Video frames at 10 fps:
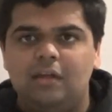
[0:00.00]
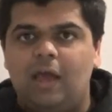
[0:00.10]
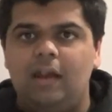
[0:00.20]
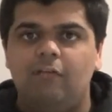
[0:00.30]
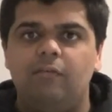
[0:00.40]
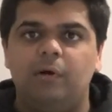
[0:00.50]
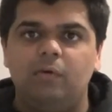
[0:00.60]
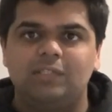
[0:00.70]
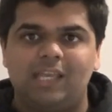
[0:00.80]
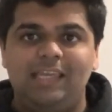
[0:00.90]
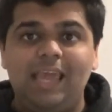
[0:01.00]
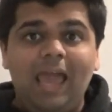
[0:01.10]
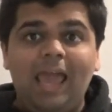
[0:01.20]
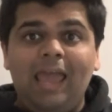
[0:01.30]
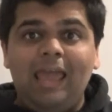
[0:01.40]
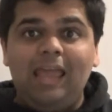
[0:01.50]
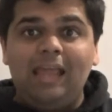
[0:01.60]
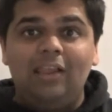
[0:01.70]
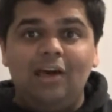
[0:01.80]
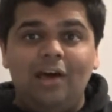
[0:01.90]
And everybody was like, yay,
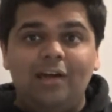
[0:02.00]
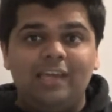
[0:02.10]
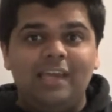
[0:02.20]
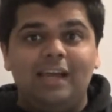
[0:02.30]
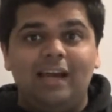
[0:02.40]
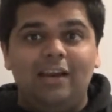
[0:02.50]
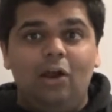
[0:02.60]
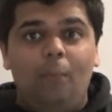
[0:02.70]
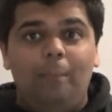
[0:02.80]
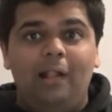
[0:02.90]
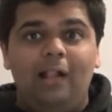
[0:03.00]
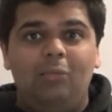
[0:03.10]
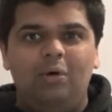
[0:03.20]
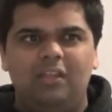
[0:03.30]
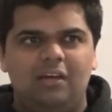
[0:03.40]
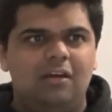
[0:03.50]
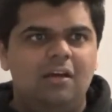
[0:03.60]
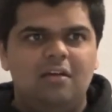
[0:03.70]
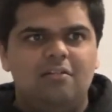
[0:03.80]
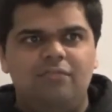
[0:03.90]
look, he got an Opel with a
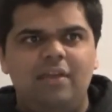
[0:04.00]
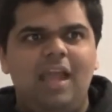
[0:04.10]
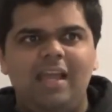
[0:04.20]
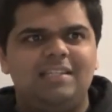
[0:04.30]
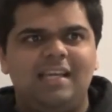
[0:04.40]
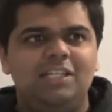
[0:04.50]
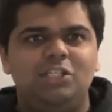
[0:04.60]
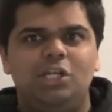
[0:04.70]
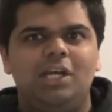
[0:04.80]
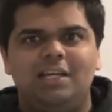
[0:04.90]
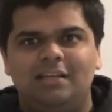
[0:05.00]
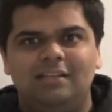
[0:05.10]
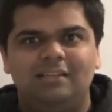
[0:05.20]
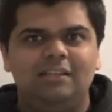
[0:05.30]
V8 engine,